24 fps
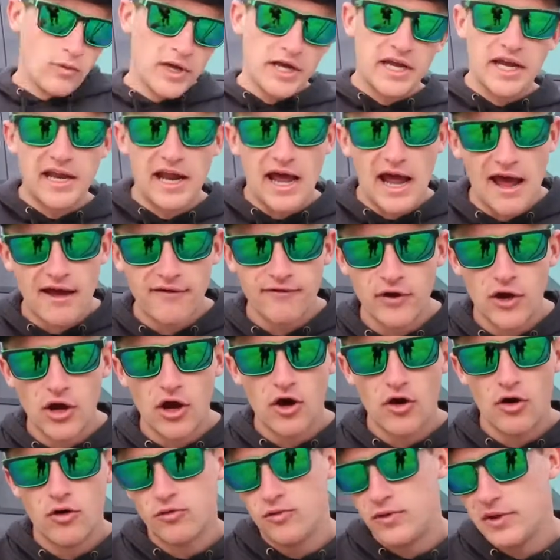week and a half
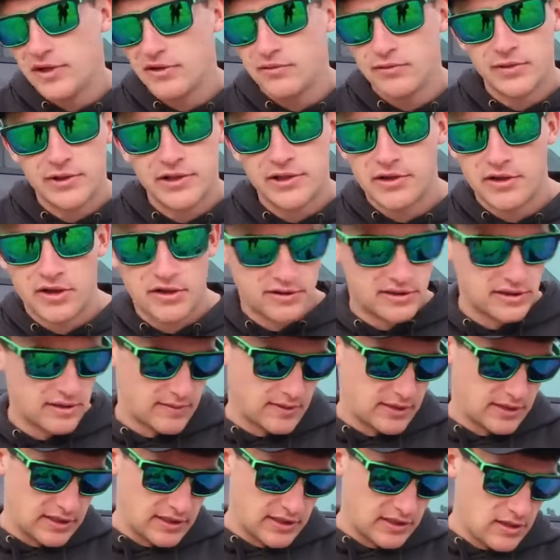ago, week ago,
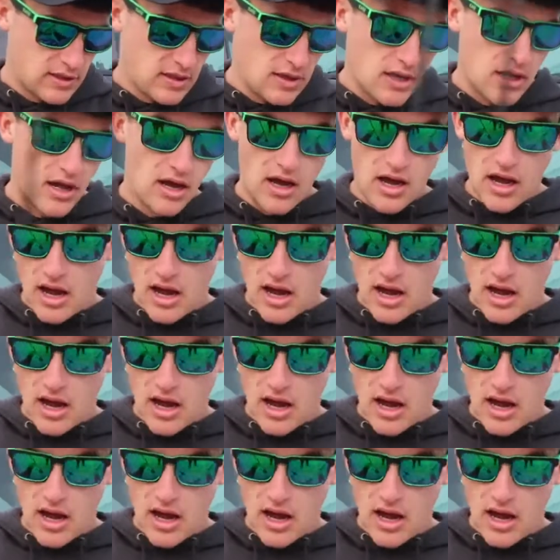something like that.